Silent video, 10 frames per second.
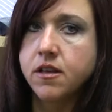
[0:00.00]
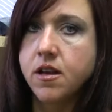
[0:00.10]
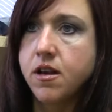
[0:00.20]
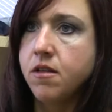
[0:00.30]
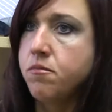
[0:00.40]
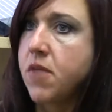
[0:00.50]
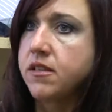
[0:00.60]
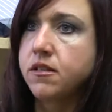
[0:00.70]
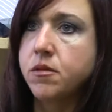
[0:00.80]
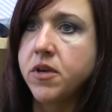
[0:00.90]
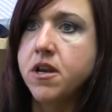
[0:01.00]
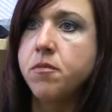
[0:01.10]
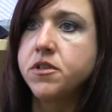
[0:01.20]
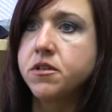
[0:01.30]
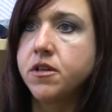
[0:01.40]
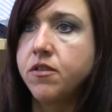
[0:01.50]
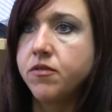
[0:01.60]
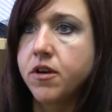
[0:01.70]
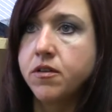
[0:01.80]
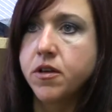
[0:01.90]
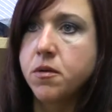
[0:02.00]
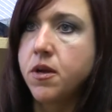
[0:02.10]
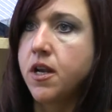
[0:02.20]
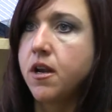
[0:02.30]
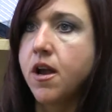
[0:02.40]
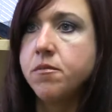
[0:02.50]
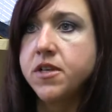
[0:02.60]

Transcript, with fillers: going to basically be an opportunity for the community to come